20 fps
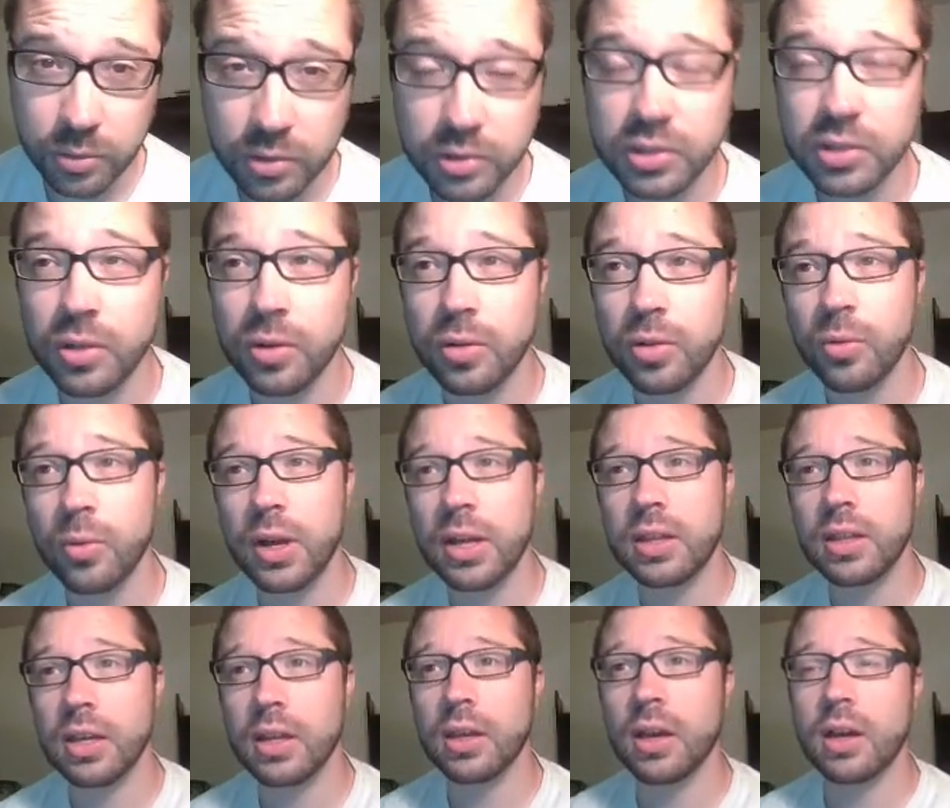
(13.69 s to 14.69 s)
So the way
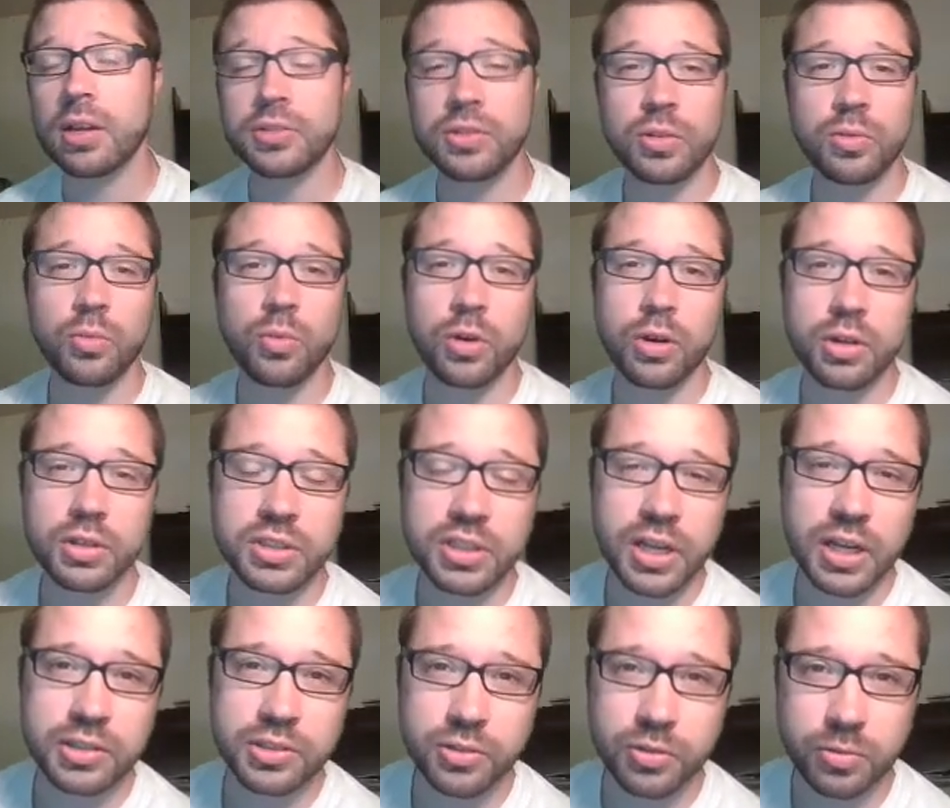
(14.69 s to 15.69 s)
that Custard works,
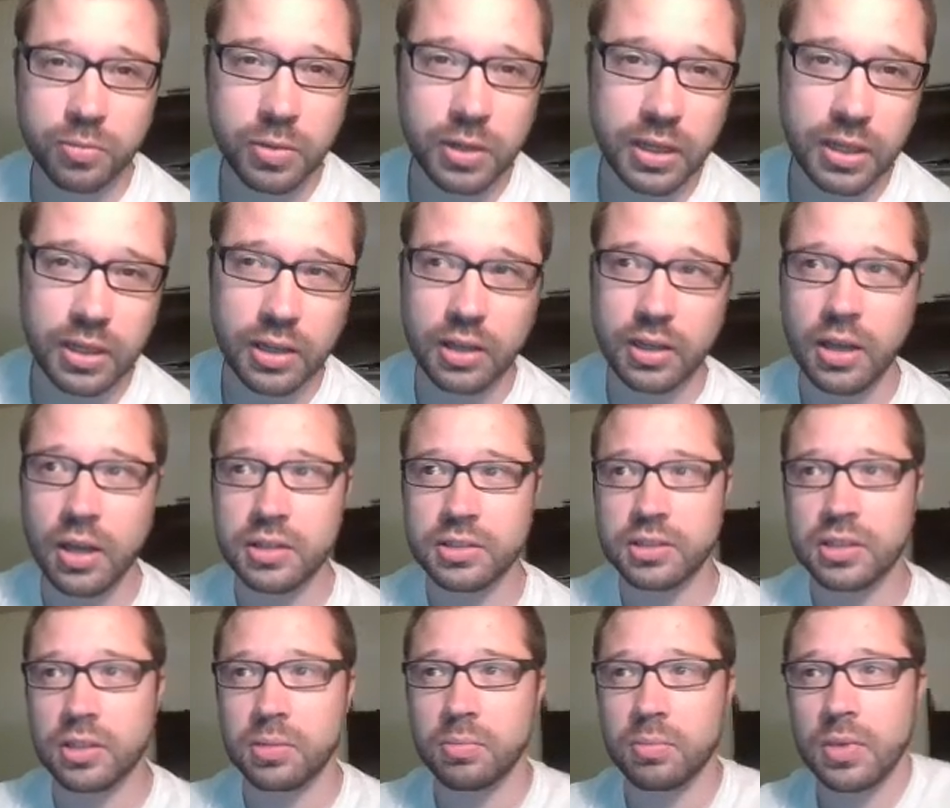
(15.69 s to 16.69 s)
Custard being a
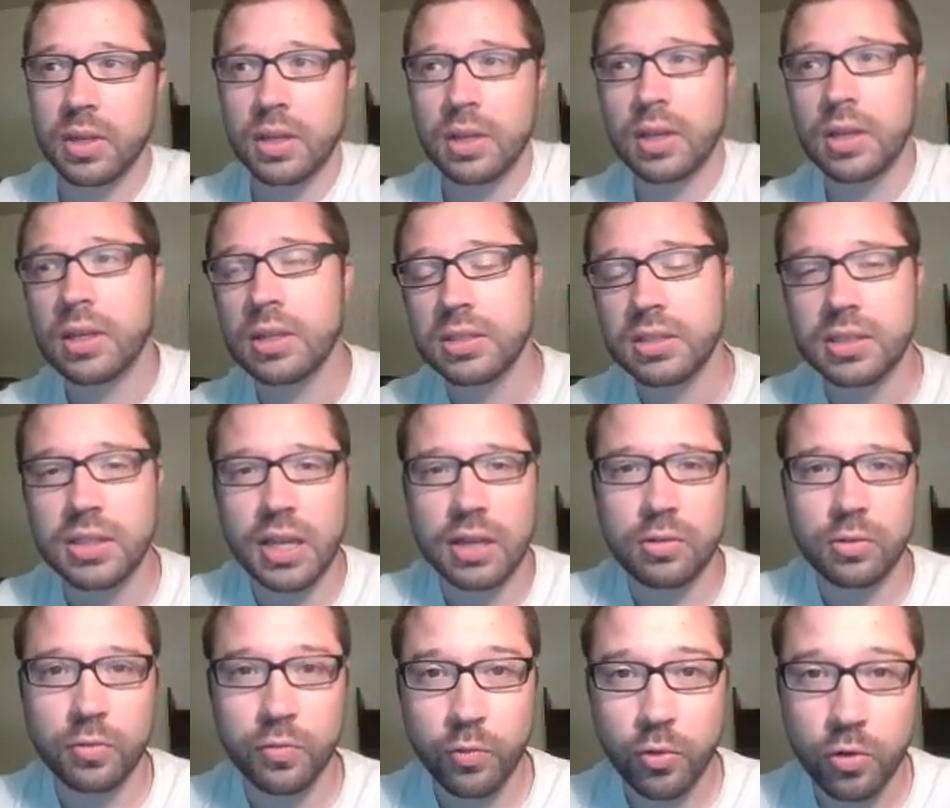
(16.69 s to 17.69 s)
custom
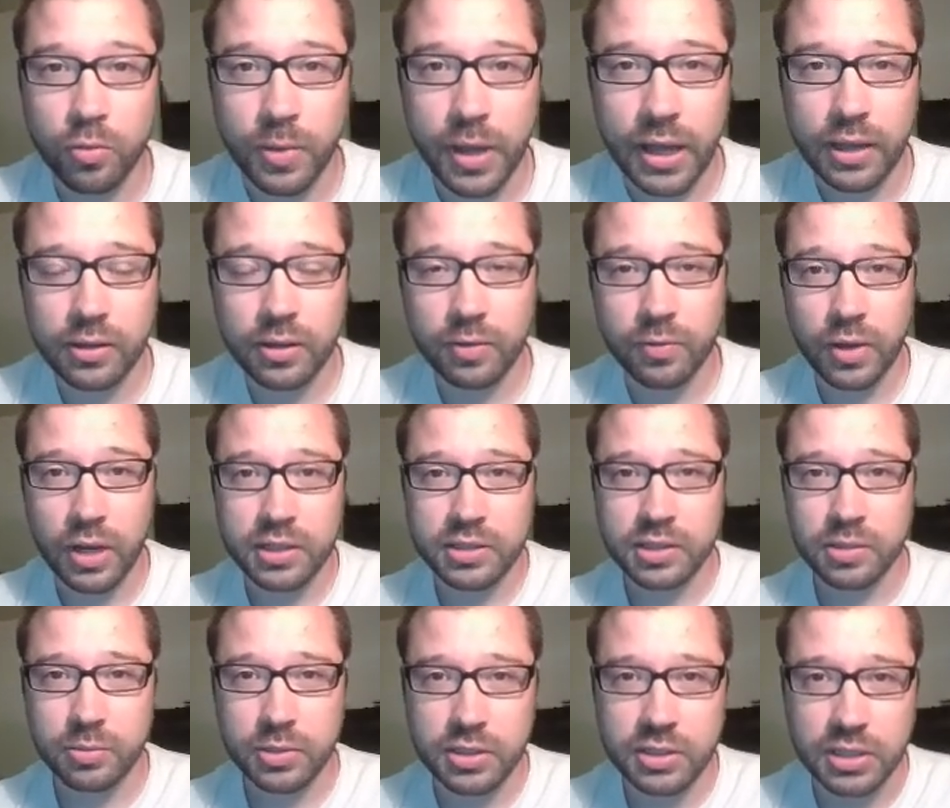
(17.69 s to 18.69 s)
standard format of
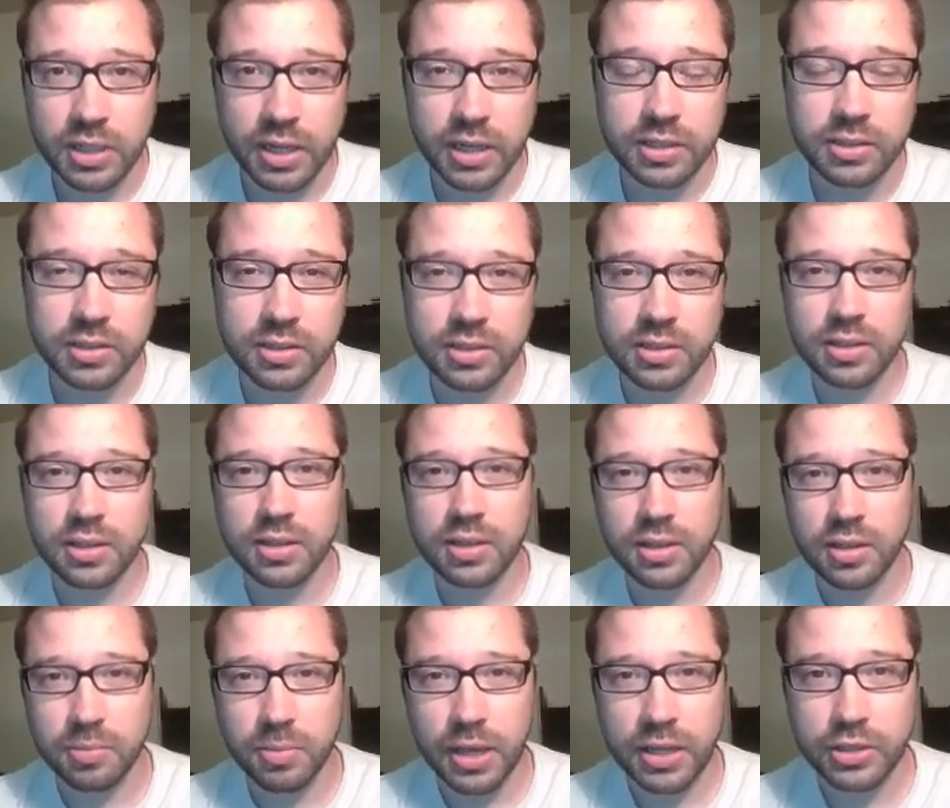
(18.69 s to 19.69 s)
custom designed
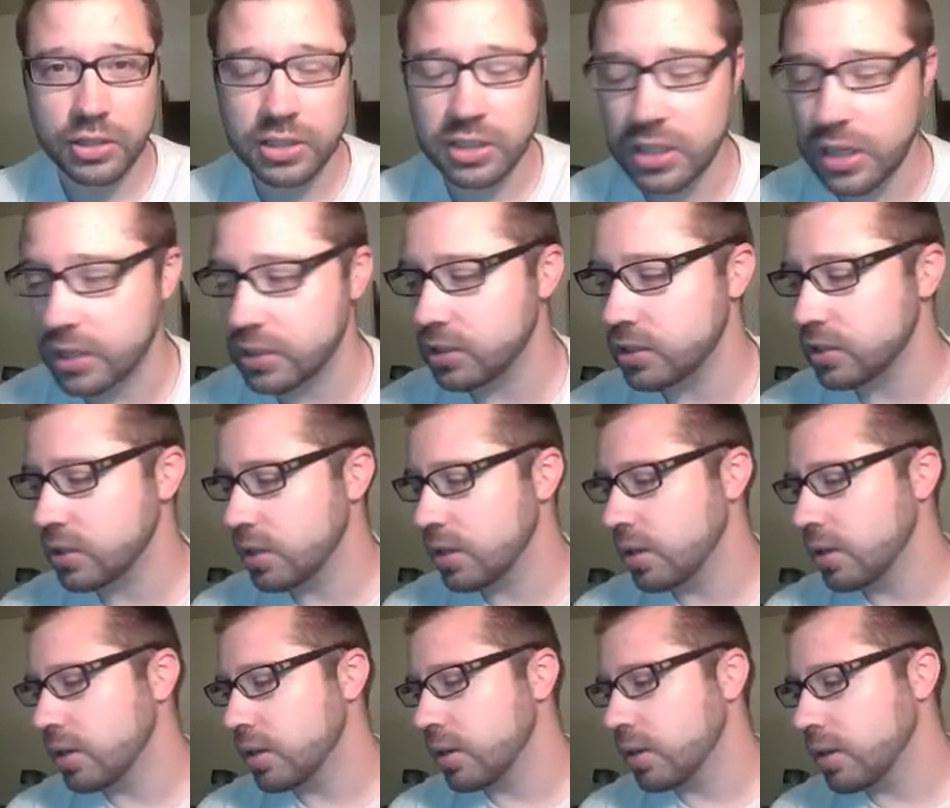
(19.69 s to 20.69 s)
magic sets,
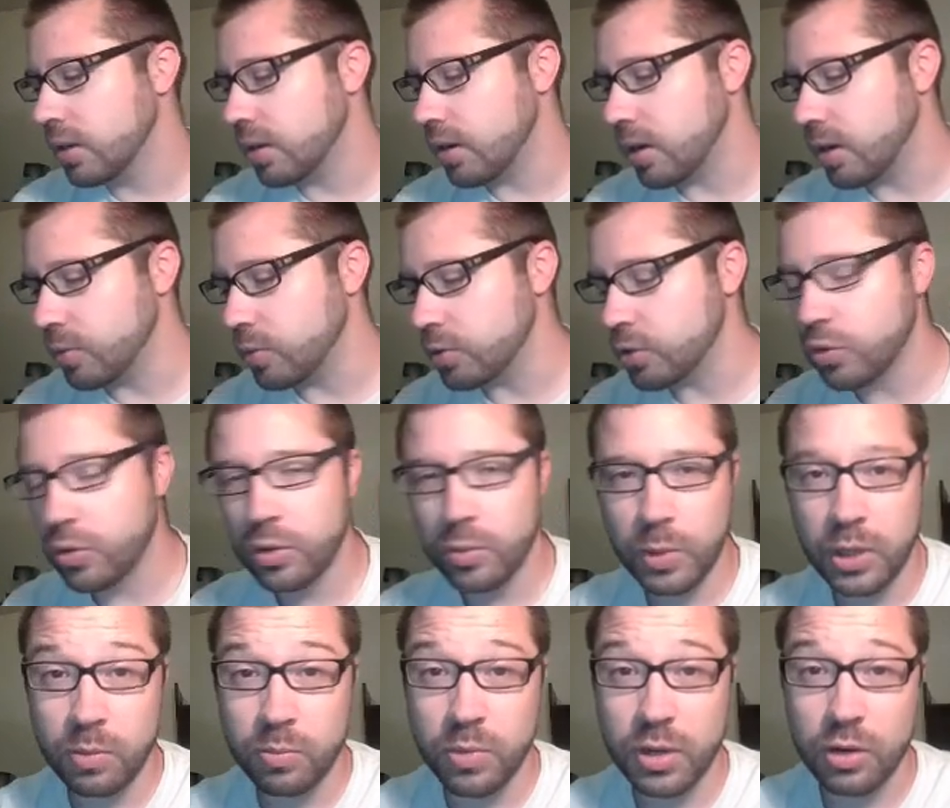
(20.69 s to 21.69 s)
there's going to be
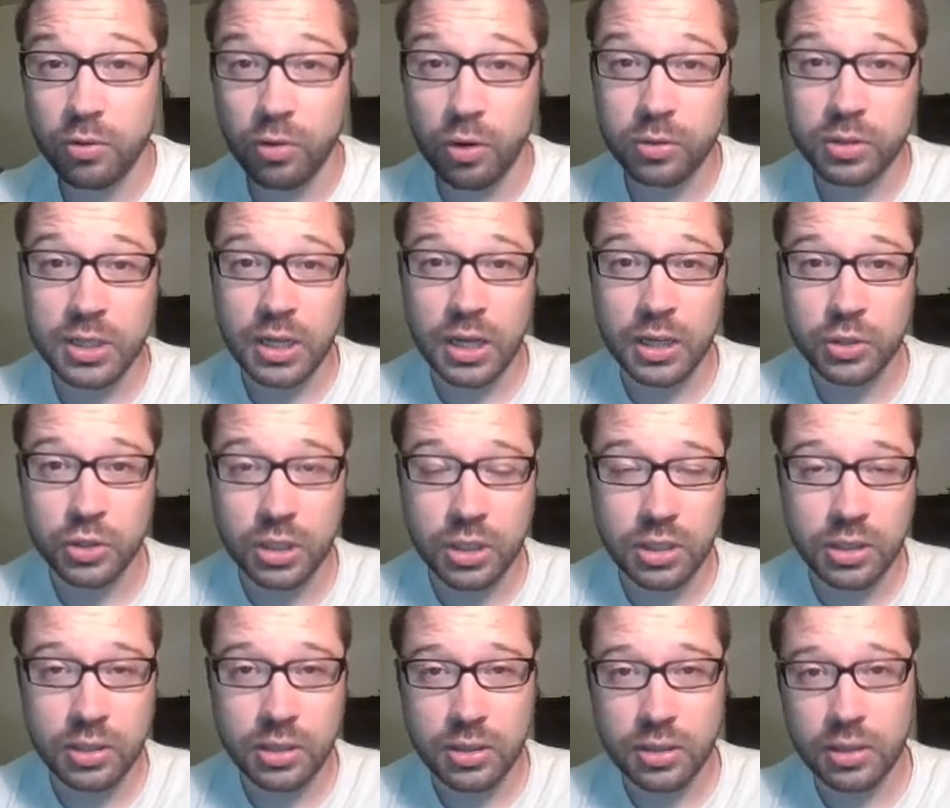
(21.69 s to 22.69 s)
a big rotation
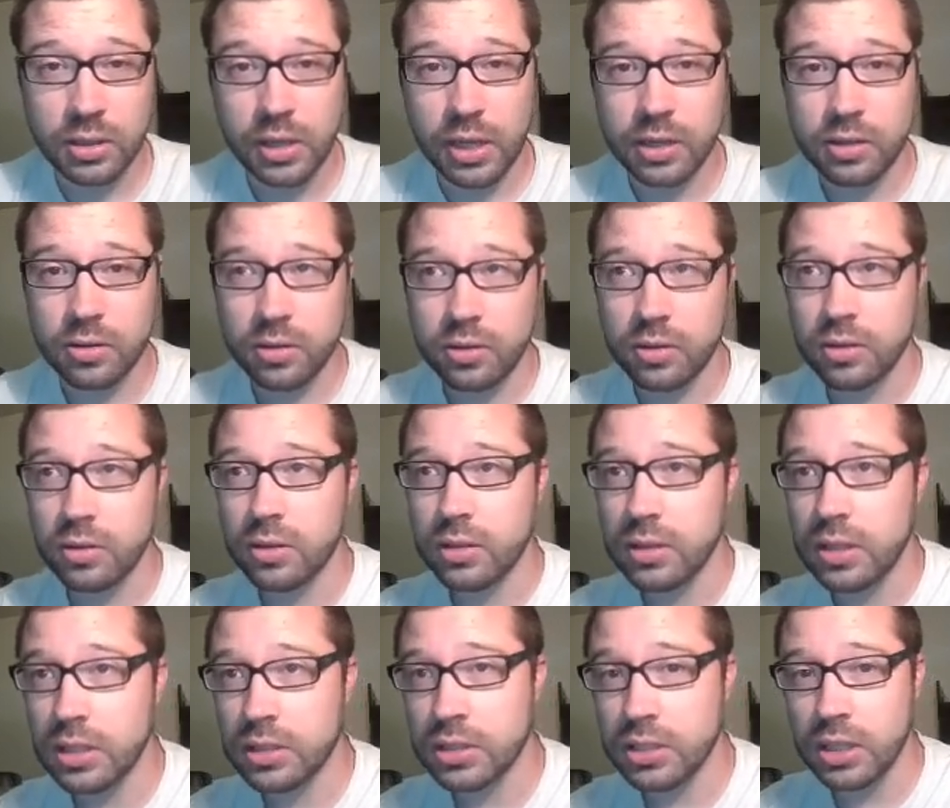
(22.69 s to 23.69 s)
later
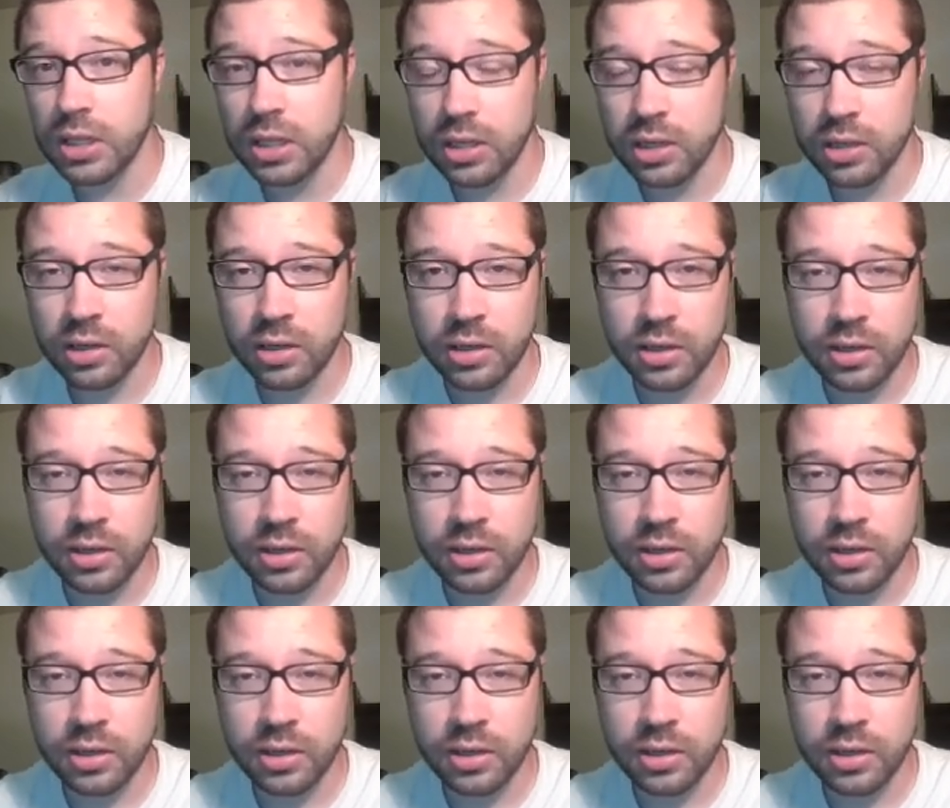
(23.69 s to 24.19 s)
this year,